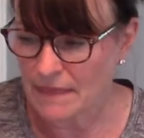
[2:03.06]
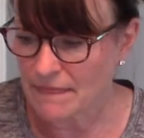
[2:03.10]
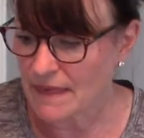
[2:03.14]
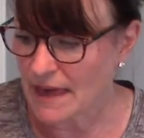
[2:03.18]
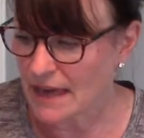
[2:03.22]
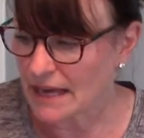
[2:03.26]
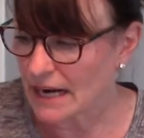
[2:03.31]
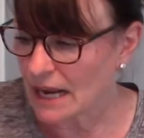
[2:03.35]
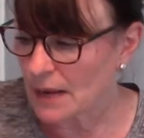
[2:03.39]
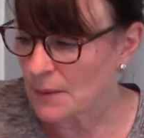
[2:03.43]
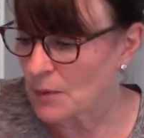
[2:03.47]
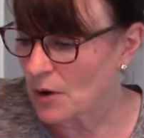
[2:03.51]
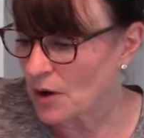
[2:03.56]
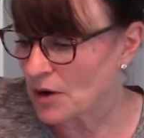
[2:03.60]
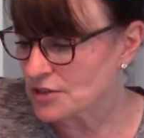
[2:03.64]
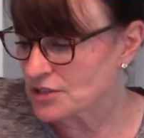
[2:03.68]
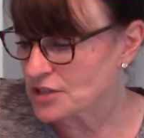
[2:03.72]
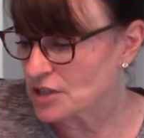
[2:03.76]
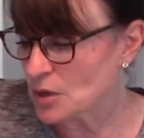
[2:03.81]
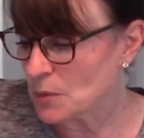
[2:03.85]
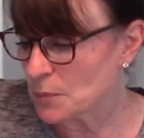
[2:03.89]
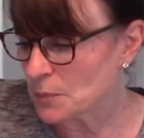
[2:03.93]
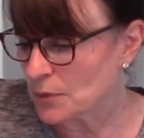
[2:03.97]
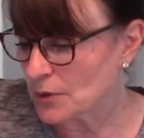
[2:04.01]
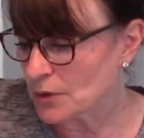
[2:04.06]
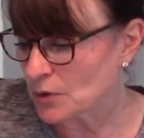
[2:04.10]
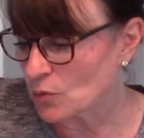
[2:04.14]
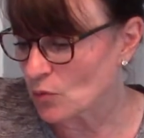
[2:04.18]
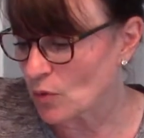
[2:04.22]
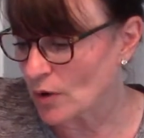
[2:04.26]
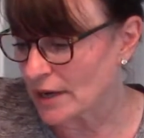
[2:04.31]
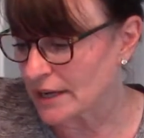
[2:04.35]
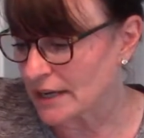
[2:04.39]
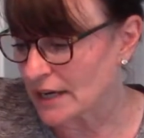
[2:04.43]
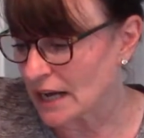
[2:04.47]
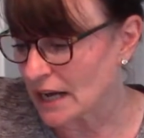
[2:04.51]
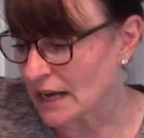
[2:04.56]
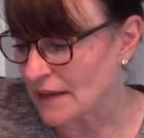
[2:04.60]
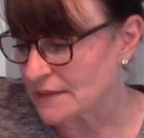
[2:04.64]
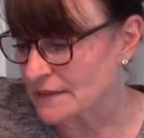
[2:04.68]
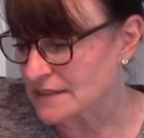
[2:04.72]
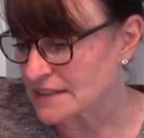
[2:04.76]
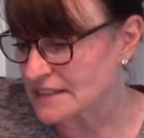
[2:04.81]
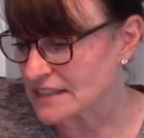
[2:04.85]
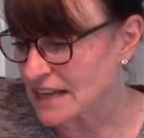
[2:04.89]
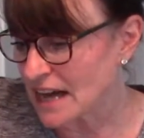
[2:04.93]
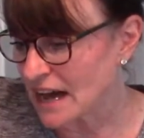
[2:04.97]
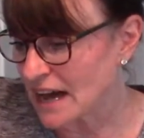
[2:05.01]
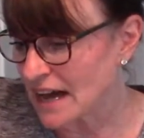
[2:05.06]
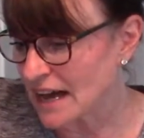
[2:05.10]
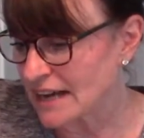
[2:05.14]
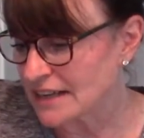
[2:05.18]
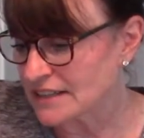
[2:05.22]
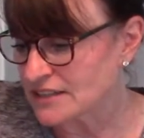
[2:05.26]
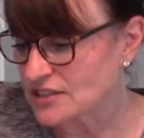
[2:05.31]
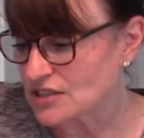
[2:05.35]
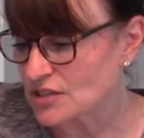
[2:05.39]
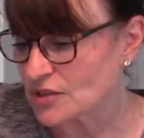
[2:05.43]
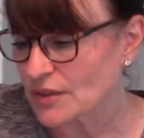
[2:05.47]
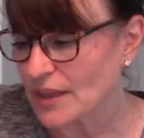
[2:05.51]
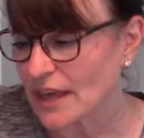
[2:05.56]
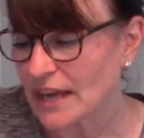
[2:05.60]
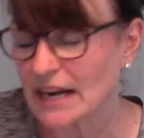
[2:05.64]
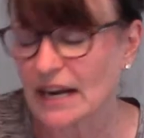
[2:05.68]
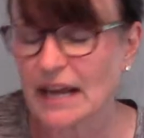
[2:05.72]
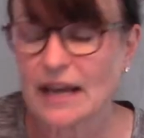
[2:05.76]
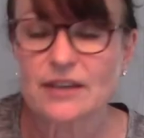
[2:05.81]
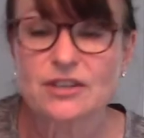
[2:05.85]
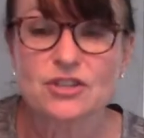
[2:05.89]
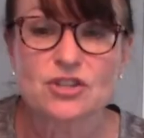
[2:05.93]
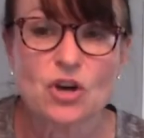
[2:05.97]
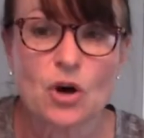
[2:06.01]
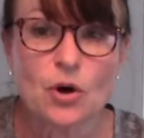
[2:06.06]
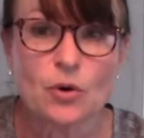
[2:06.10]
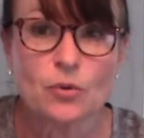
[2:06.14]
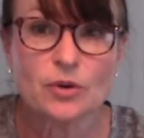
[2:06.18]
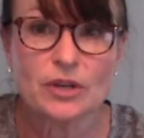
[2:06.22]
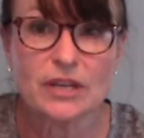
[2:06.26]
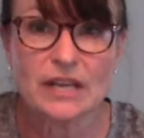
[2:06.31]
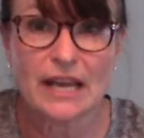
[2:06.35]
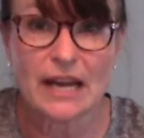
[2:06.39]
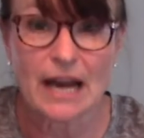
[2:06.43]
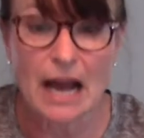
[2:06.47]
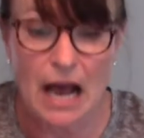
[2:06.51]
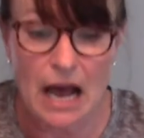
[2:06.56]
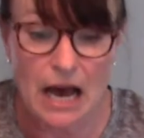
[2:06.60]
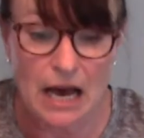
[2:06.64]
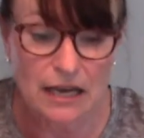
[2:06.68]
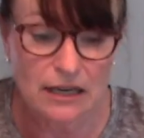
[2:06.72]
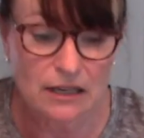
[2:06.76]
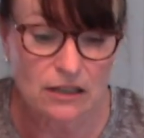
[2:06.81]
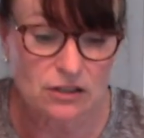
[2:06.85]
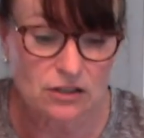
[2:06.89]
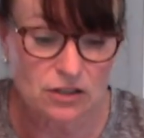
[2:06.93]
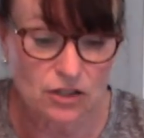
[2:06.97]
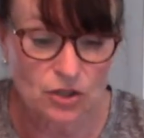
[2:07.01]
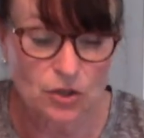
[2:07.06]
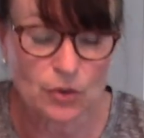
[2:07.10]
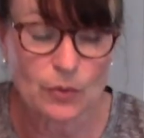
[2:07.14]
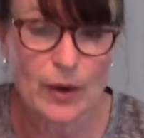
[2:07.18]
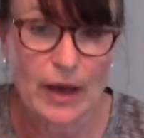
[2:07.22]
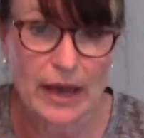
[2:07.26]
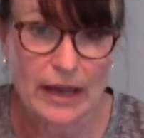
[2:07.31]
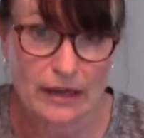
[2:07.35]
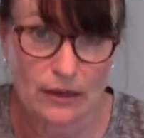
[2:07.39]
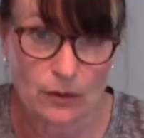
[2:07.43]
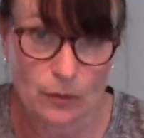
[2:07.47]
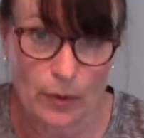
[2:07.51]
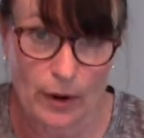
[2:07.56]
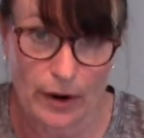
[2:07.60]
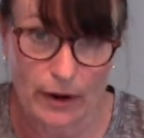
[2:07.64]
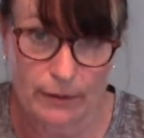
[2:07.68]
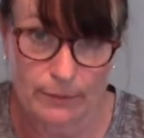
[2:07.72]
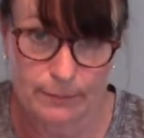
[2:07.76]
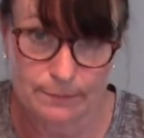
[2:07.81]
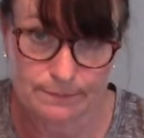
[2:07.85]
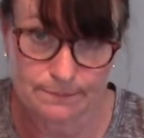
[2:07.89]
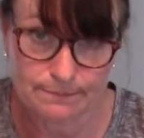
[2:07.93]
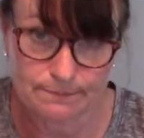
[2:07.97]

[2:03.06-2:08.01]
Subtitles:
then I've also put one on the side so that I don't get hot glue anywhere.